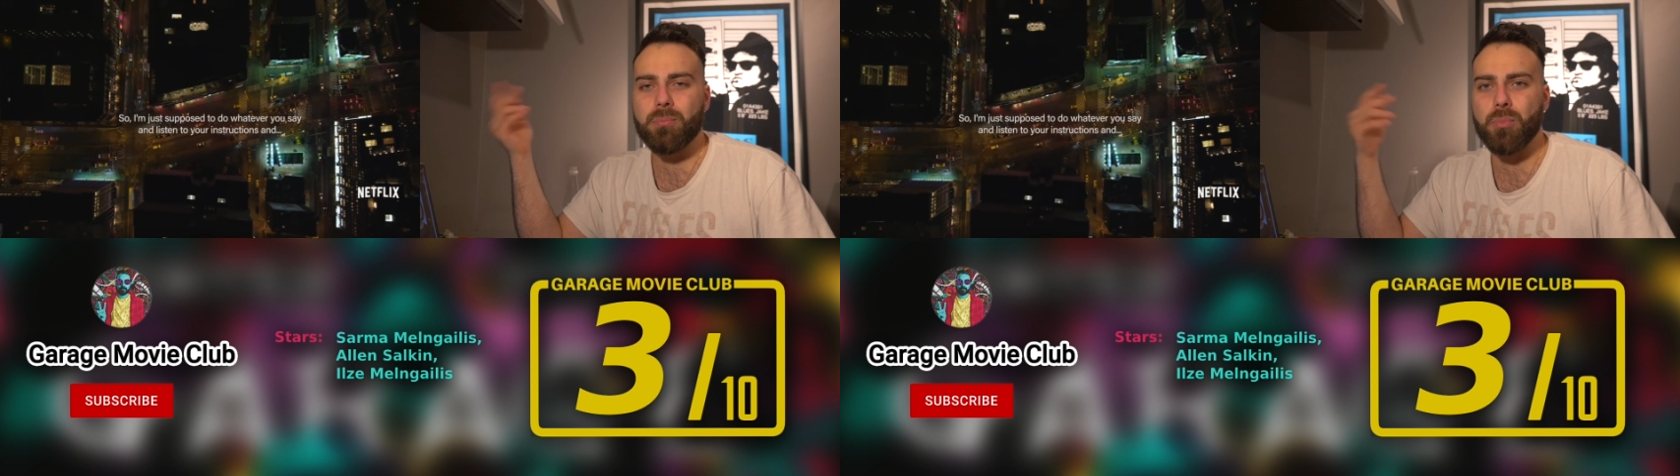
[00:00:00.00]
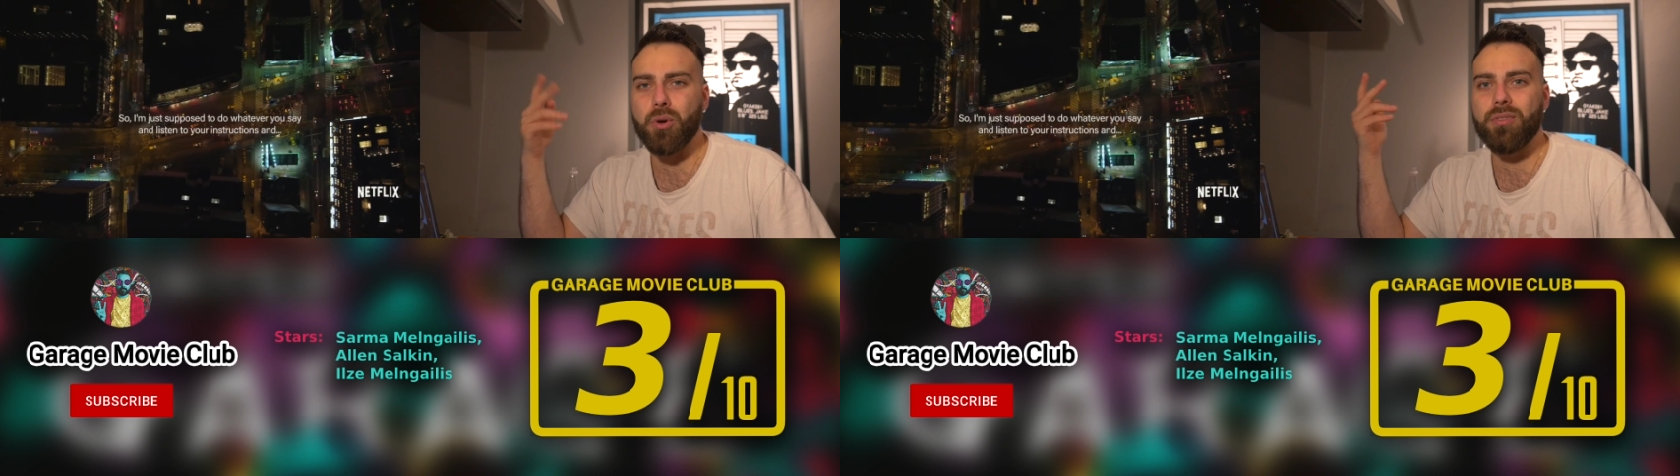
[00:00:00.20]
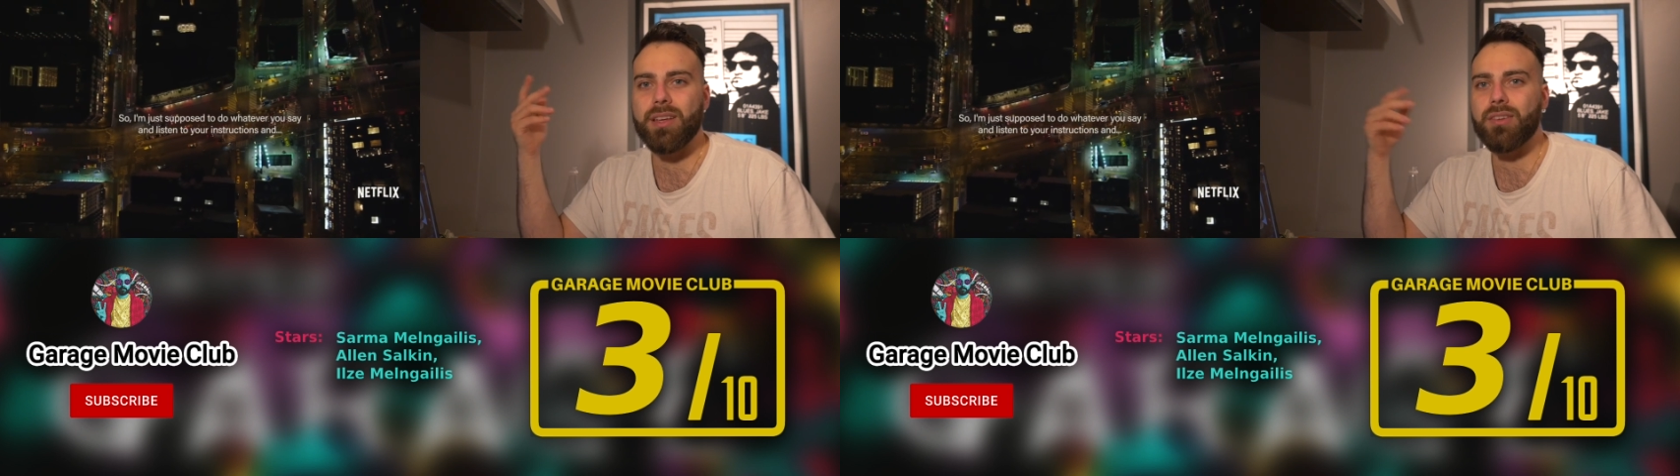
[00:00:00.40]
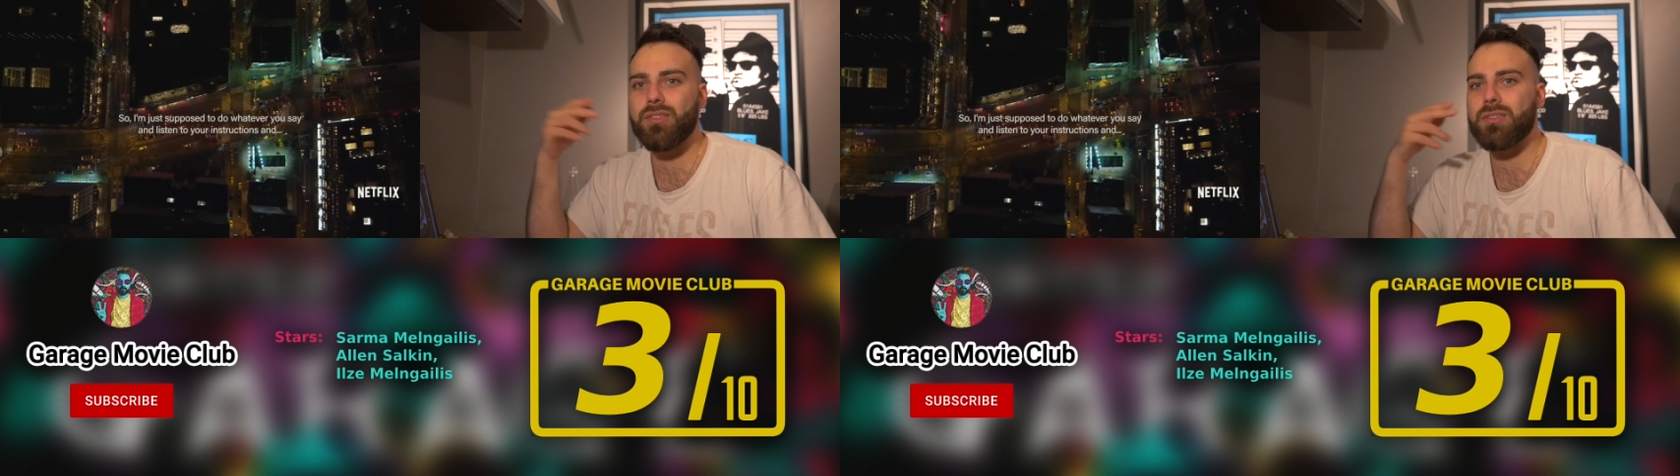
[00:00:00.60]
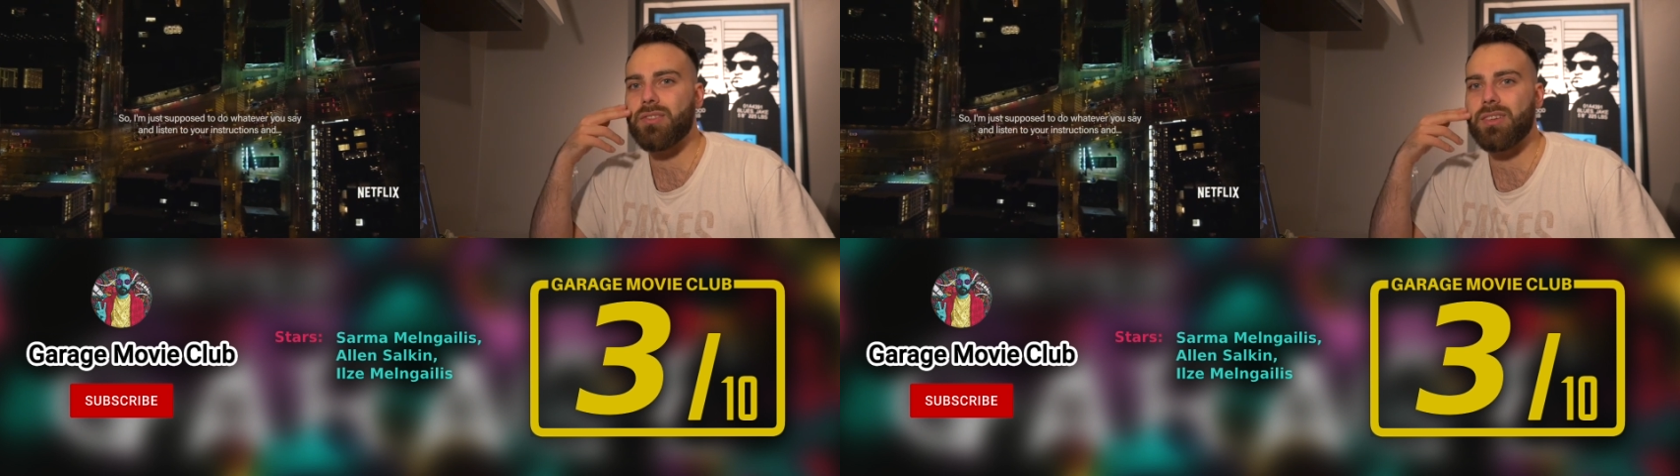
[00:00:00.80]
movies
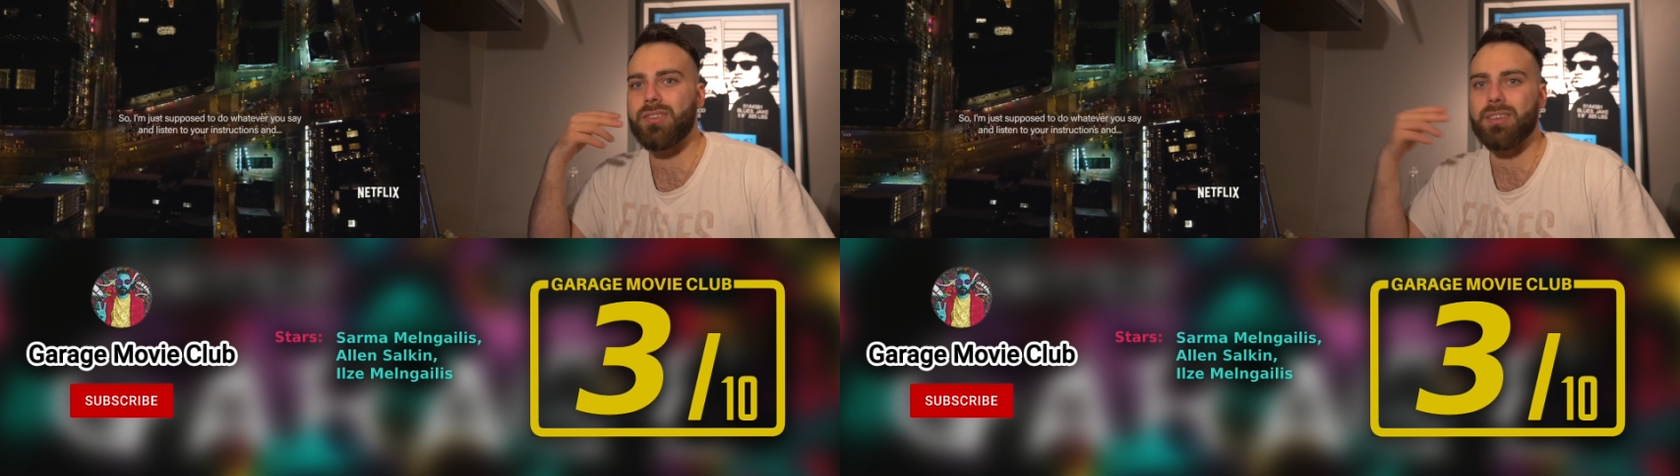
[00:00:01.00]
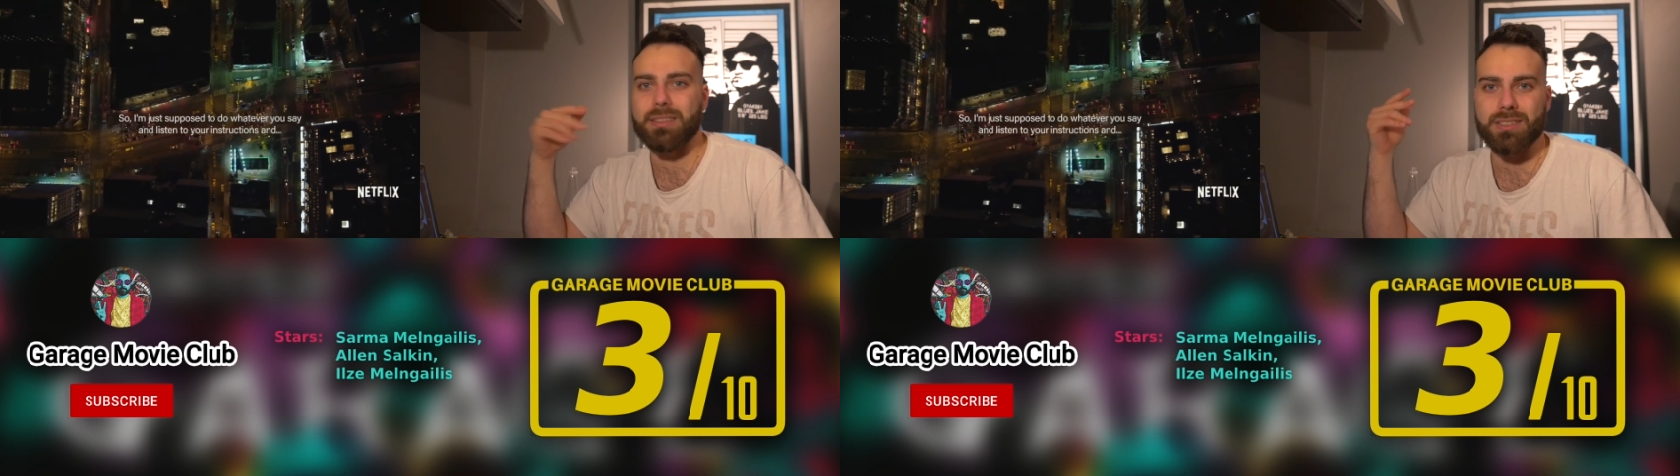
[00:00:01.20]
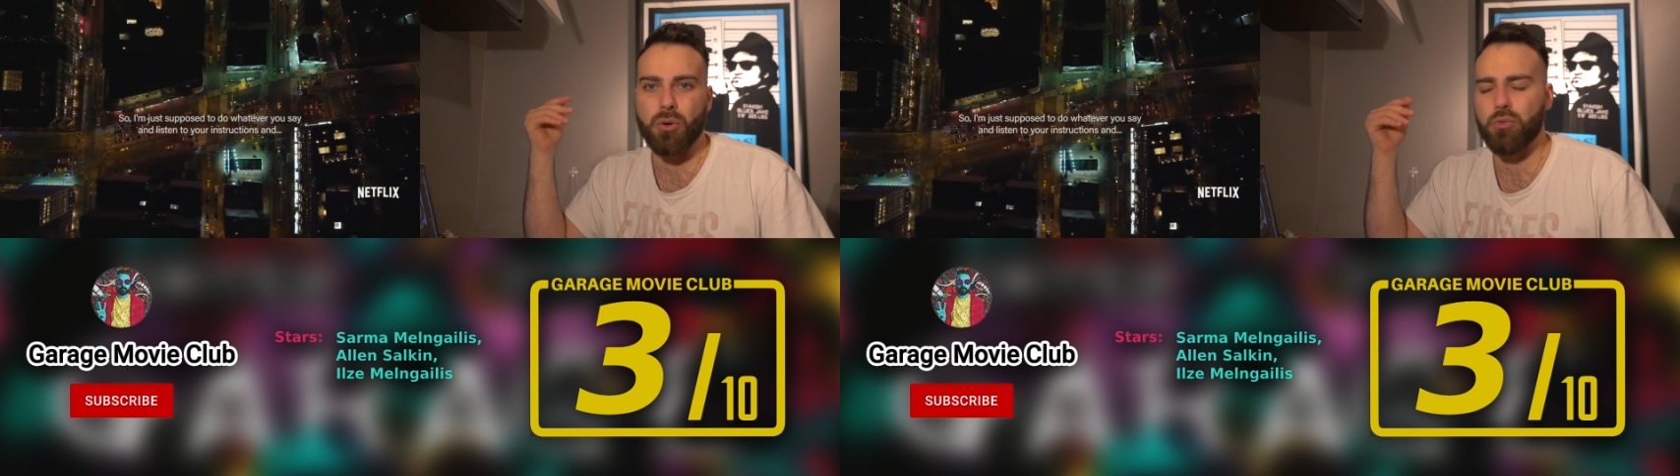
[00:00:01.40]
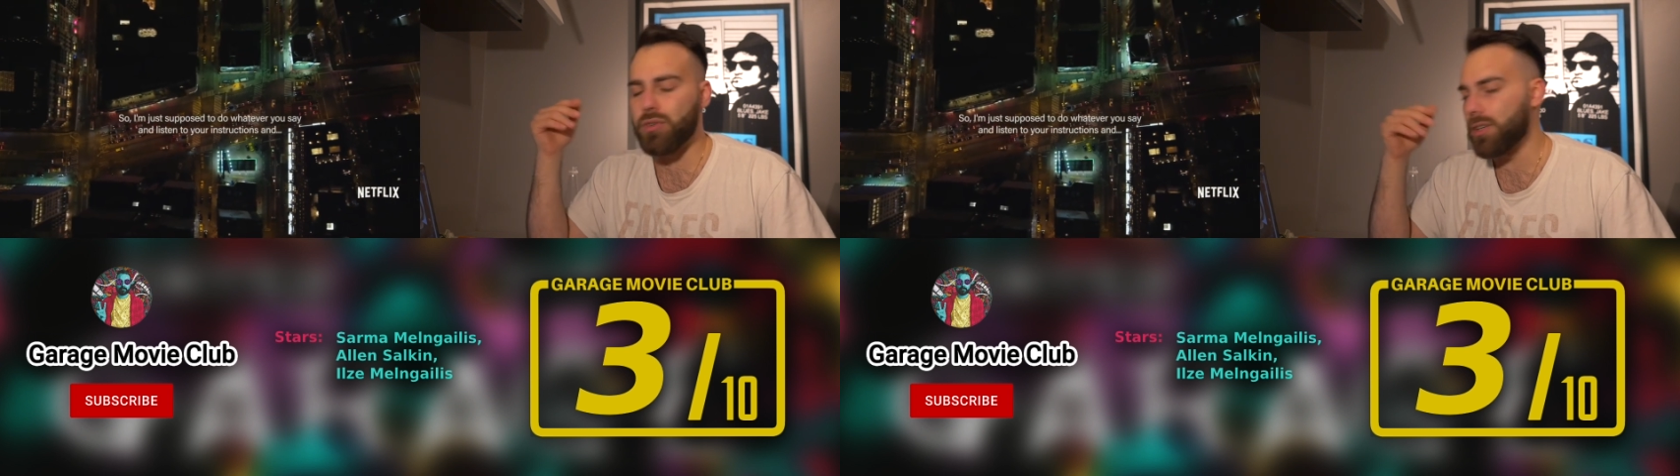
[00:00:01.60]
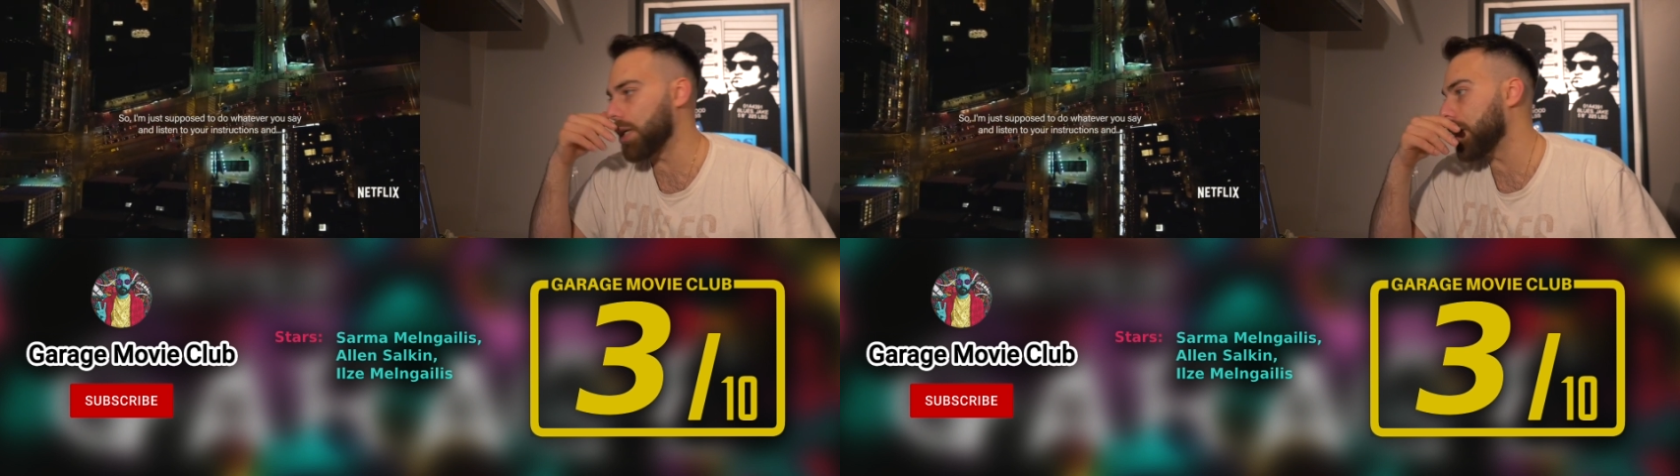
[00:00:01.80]
just because it's
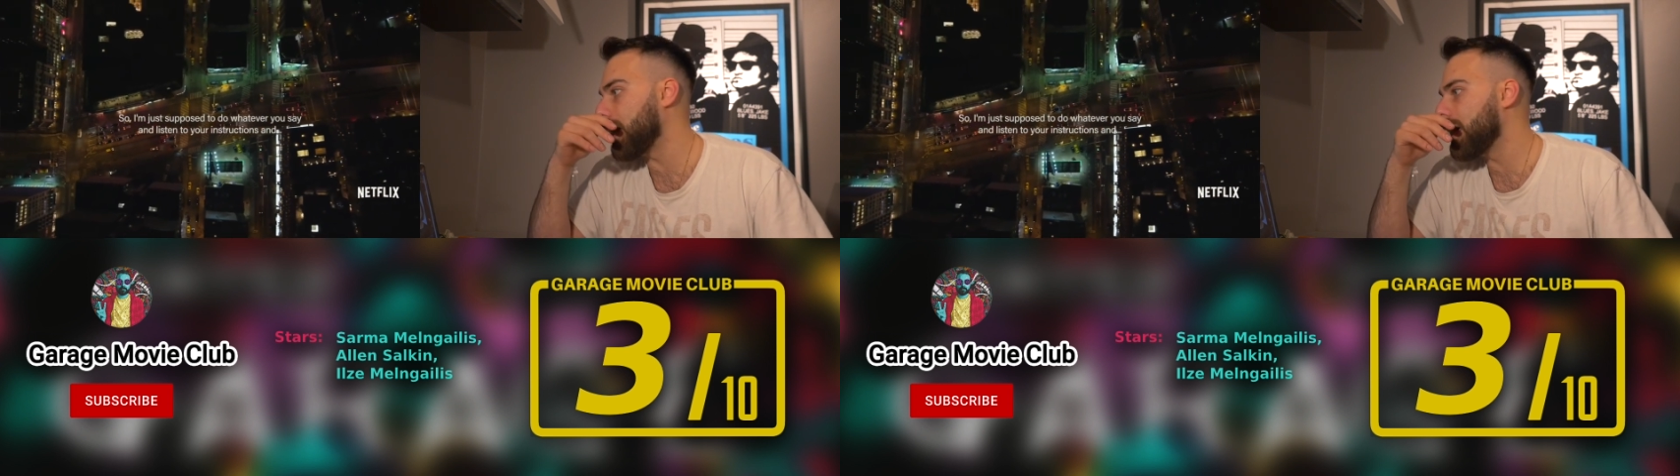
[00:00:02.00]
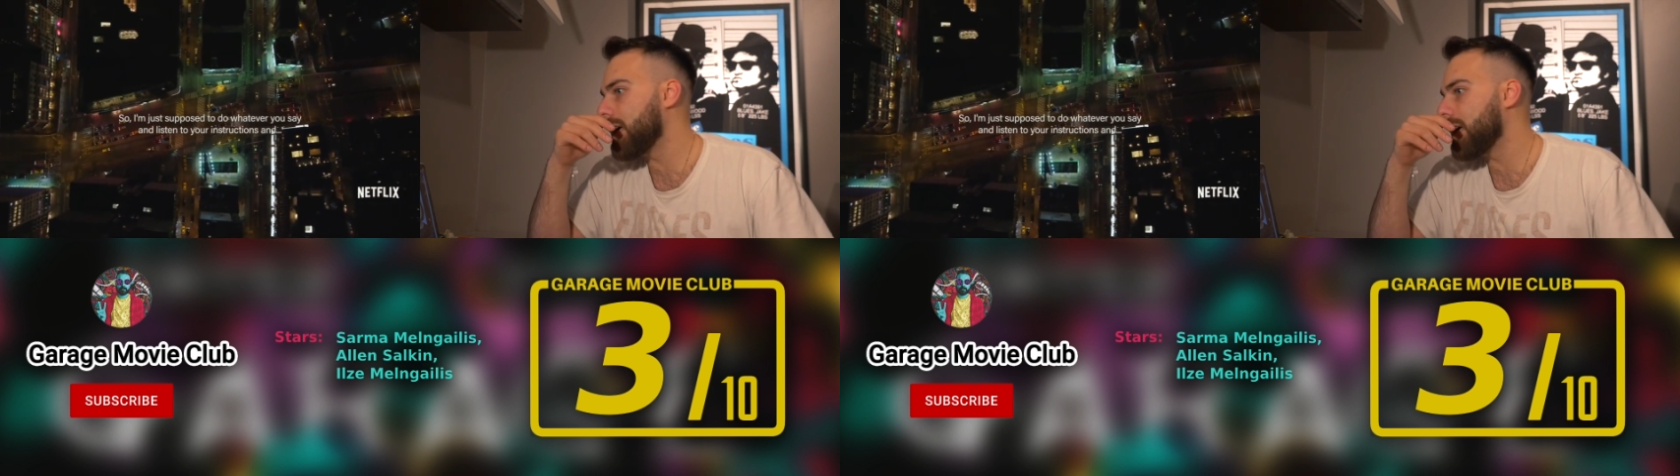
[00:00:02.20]
overdone.